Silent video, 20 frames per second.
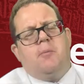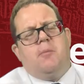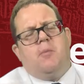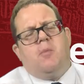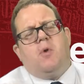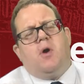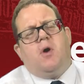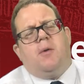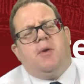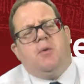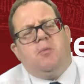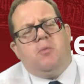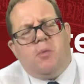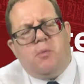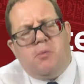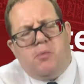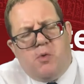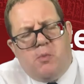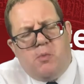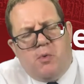I
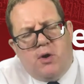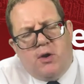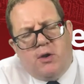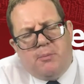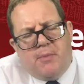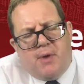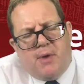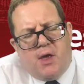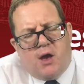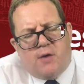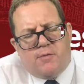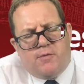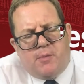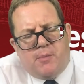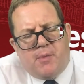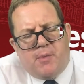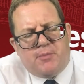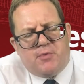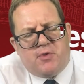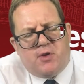mean, what are the
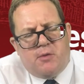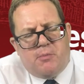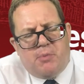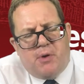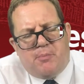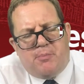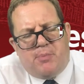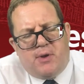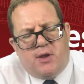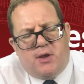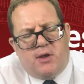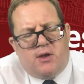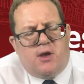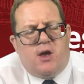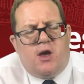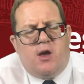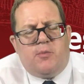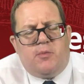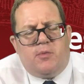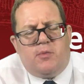other members of the
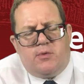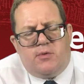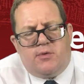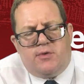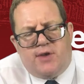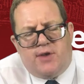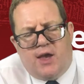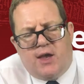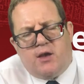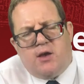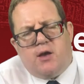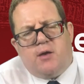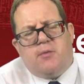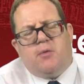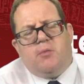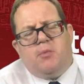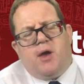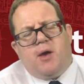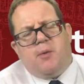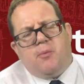public saying?
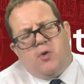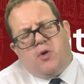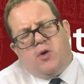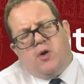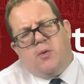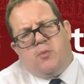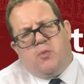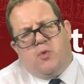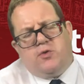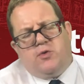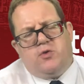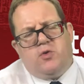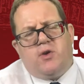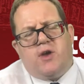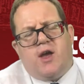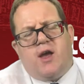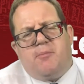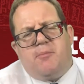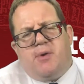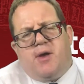I mean, what's
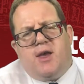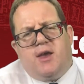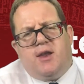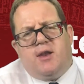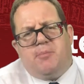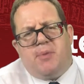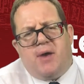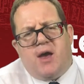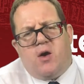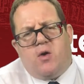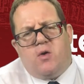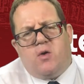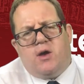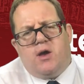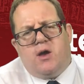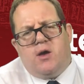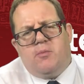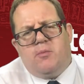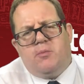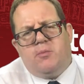your campaign about?
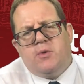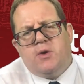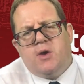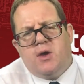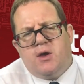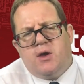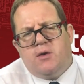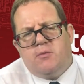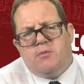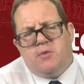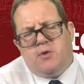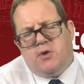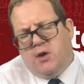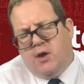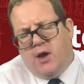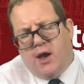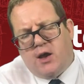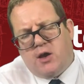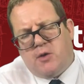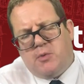
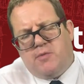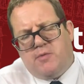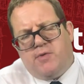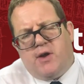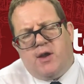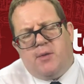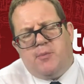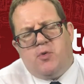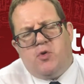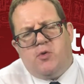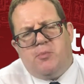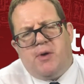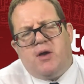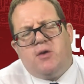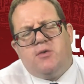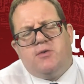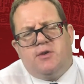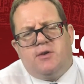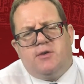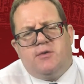You know, how can we find out more
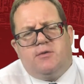about